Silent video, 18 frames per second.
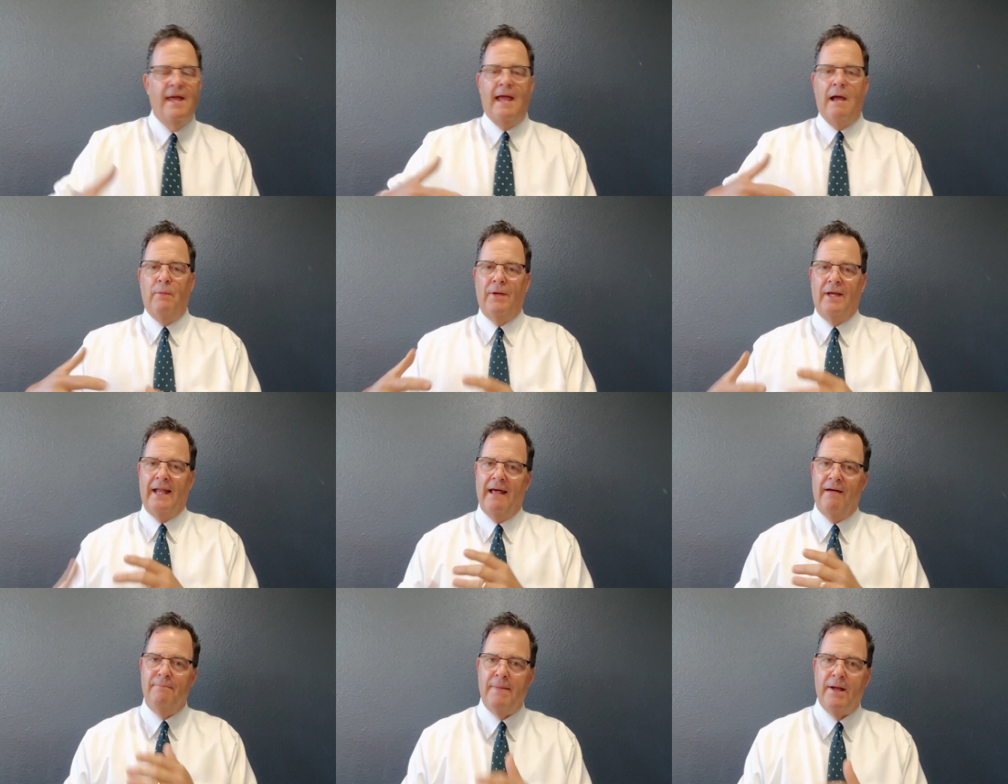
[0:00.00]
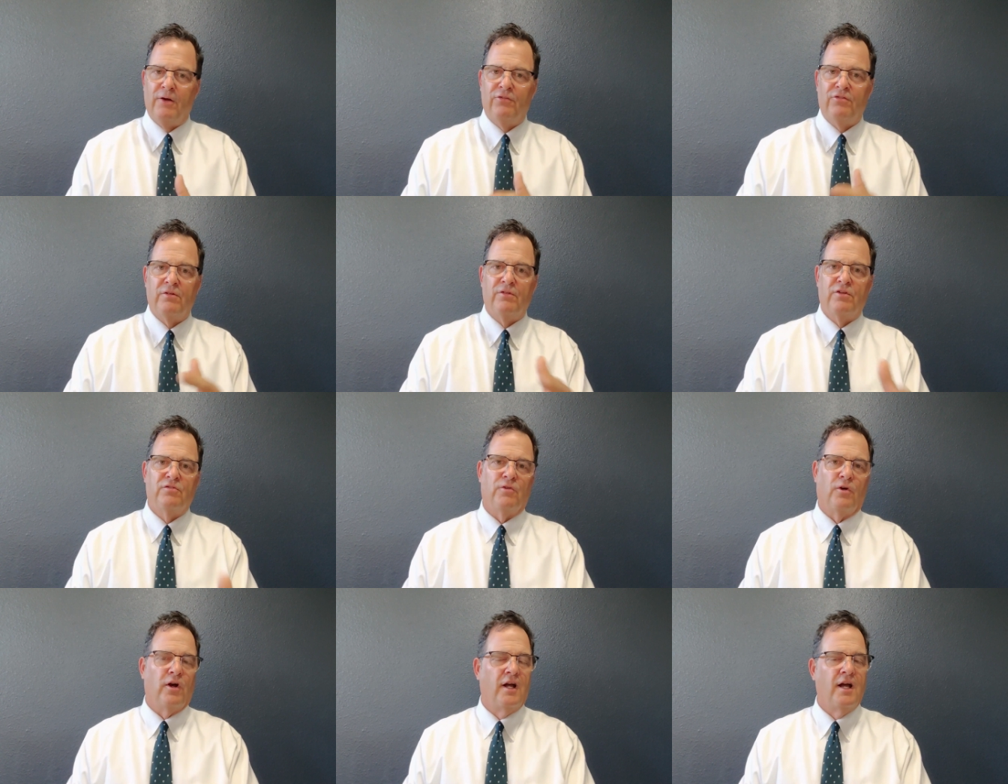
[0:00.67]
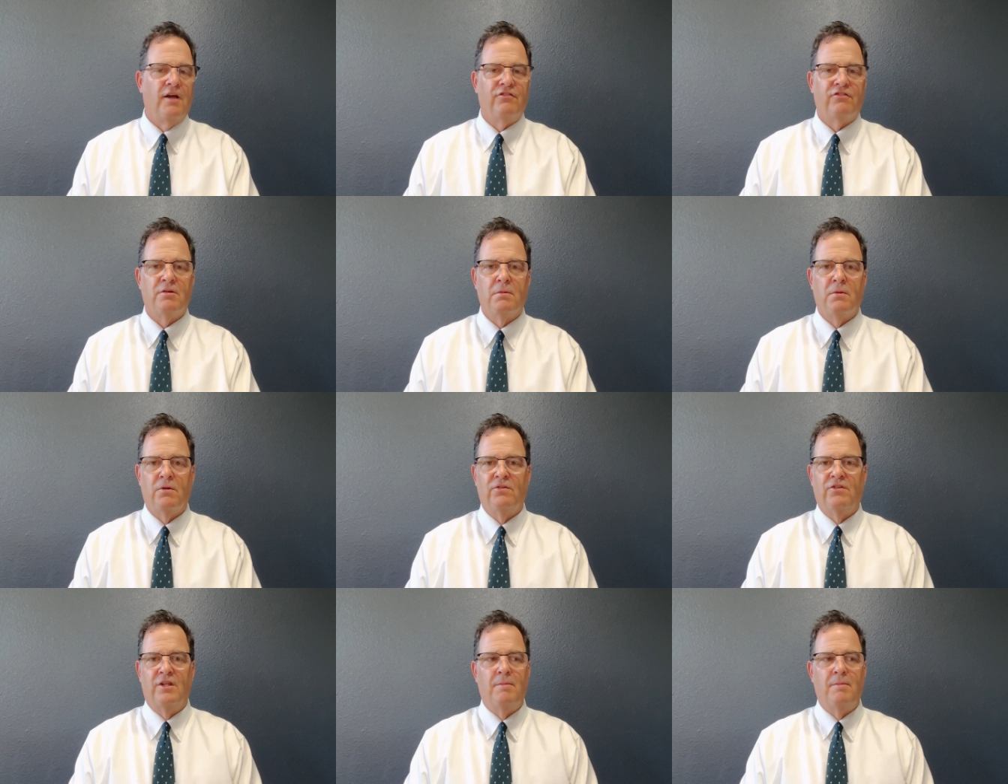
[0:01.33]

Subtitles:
and we could have better service for our customers.